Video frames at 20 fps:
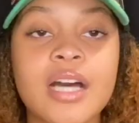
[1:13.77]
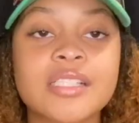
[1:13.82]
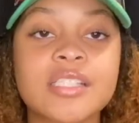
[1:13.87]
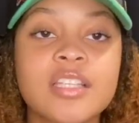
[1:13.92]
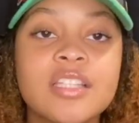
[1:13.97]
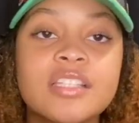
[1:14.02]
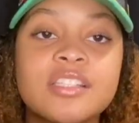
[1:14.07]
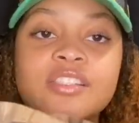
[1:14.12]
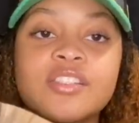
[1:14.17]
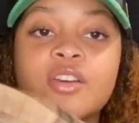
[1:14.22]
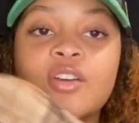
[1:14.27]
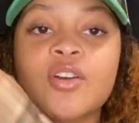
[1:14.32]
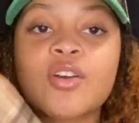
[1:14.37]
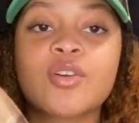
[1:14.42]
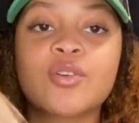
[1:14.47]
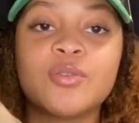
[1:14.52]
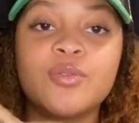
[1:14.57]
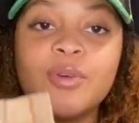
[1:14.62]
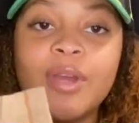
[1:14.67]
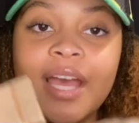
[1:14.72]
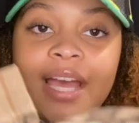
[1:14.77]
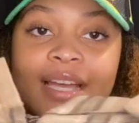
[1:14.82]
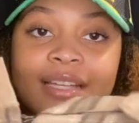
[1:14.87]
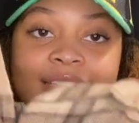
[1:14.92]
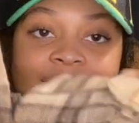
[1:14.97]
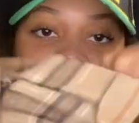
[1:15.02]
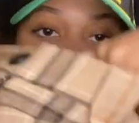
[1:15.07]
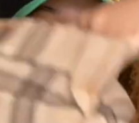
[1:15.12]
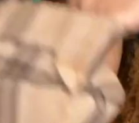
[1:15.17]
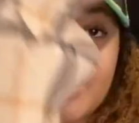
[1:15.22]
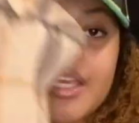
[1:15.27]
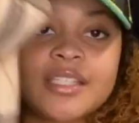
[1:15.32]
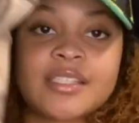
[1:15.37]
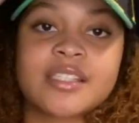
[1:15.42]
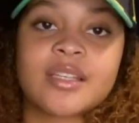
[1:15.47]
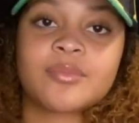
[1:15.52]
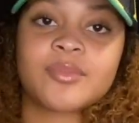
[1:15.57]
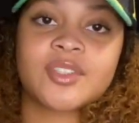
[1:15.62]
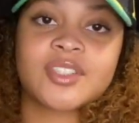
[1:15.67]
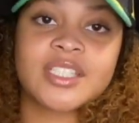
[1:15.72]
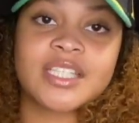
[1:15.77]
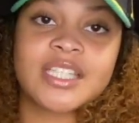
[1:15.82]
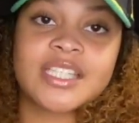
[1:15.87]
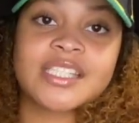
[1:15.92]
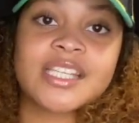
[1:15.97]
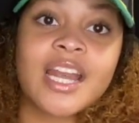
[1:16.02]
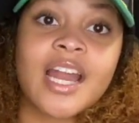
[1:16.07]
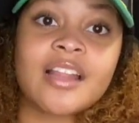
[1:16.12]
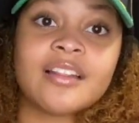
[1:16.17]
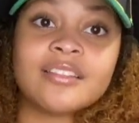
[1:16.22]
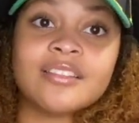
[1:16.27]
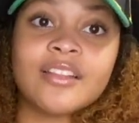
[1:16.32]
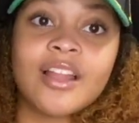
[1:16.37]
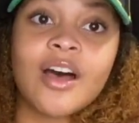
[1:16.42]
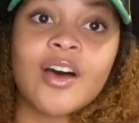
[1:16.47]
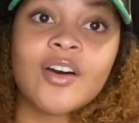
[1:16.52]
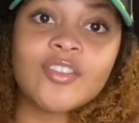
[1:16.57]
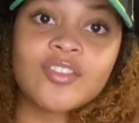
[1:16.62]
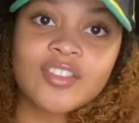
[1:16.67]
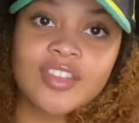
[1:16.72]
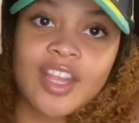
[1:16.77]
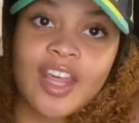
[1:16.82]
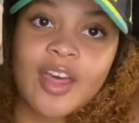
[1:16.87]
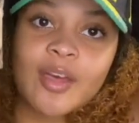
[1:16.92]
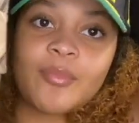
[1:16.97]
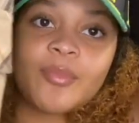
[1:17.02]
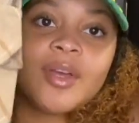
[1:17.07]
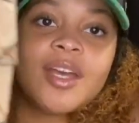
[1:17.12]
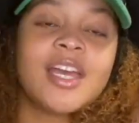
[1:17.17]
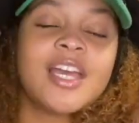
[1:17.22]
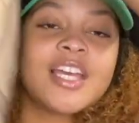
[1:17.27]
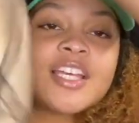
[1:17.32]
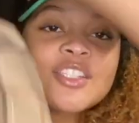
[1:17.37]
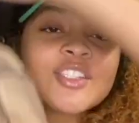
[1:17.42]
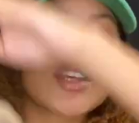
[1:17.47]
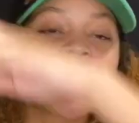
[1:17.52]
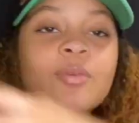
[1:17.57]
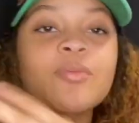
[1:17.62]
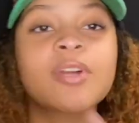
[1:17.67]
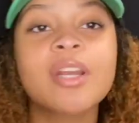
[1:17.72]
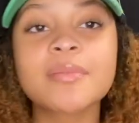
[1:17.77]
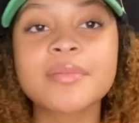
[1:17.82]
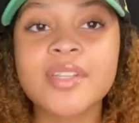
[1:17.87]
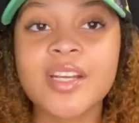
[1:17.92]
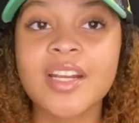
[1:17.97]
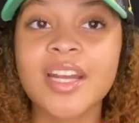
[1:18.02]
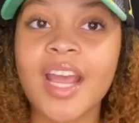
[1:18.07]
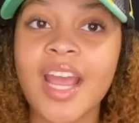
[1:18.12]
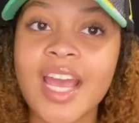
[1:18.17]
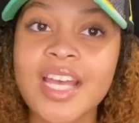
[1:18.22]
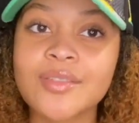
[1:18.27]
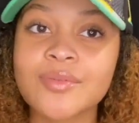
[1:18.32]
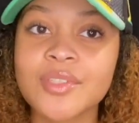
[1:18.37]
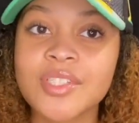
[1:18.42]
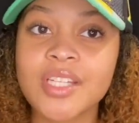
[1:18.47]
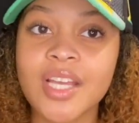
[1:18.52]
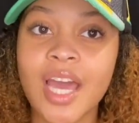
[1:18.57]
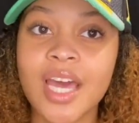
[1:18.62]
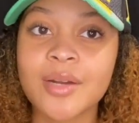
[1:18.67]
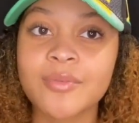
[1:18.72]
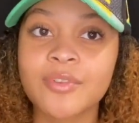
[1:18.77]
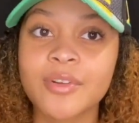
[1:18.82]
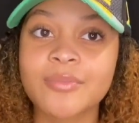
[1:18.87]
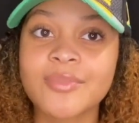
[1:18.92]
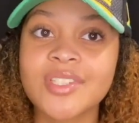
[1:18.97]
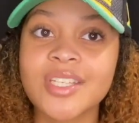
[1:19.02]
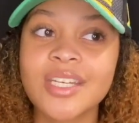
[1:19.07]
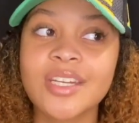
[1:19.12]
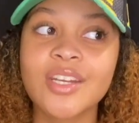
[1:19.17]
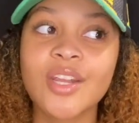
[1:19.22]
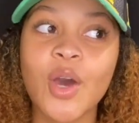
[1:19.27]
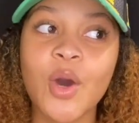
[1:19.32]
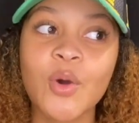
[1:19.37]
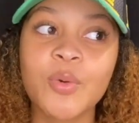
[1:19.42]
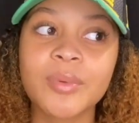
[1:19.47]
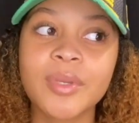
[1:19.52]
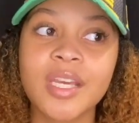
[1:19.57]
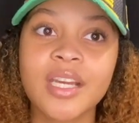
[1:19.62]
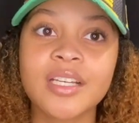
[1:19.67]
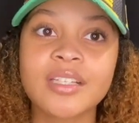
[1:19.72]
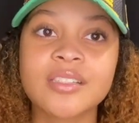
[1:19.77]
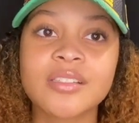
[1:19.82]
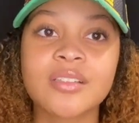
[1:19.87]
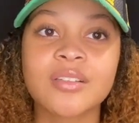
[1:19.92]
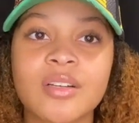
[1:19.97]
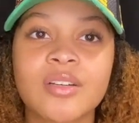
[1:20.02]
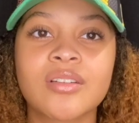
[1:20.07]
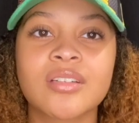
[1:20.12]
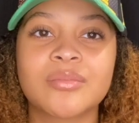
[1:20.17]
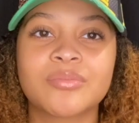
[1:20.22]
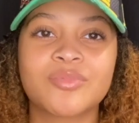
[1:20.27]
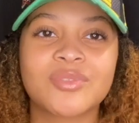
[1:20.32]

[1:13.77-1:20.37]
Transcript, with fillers: I saw this girl who had some pants similar to this and I loved them. And so I went up to her and I asked where she got them from and she didn't know because, hold up,